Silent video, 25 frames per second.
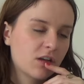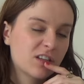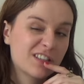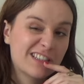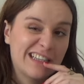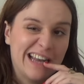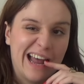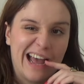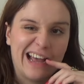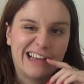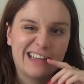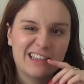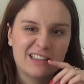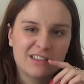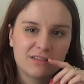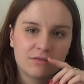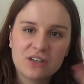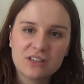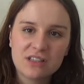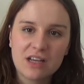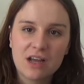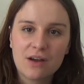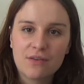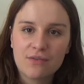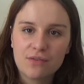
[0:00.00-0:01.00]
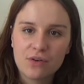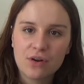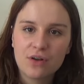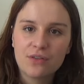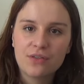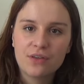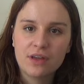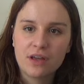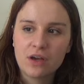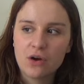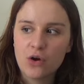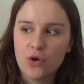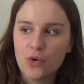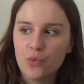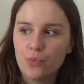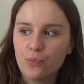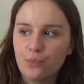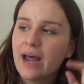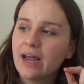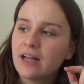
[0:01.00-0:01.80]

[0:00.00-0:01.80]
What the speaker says: a snack because I have nothing home.